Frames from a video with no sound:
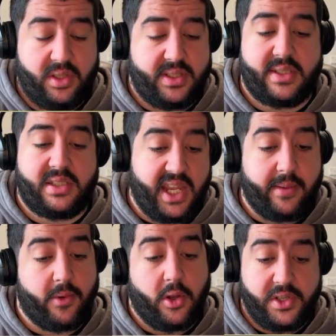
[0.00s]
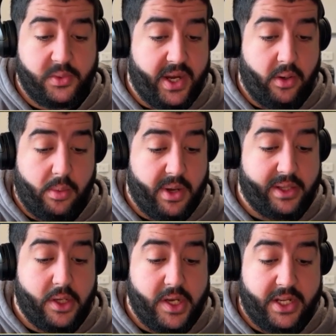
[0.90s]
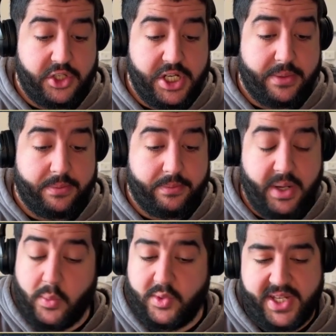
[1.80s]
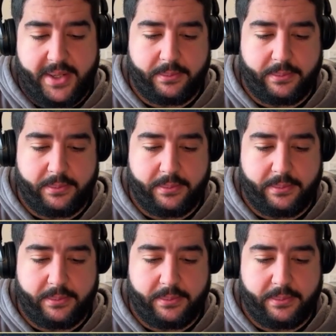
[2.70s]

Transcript: steamroll his way to a Brownlow next year. But we'll see.